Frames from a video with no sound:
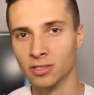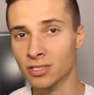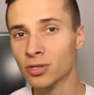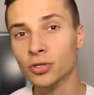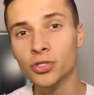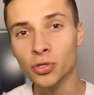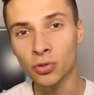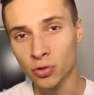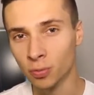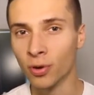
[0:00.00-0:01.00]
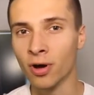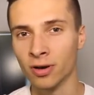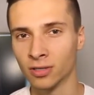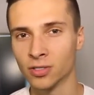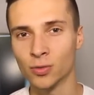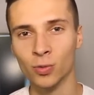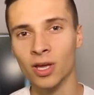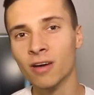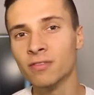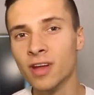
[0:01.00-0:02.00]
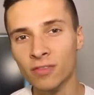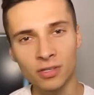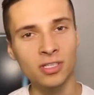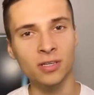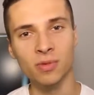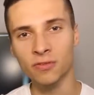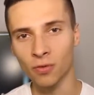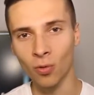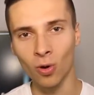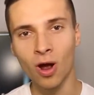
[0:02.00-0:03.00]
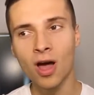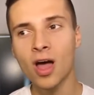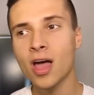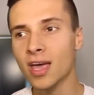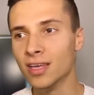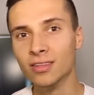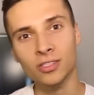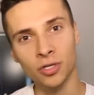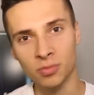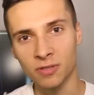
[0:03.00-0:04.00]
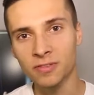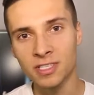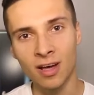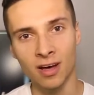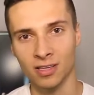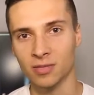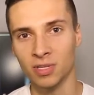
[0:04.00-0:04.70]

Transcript: These are two new products we have never seen before in the terms of size.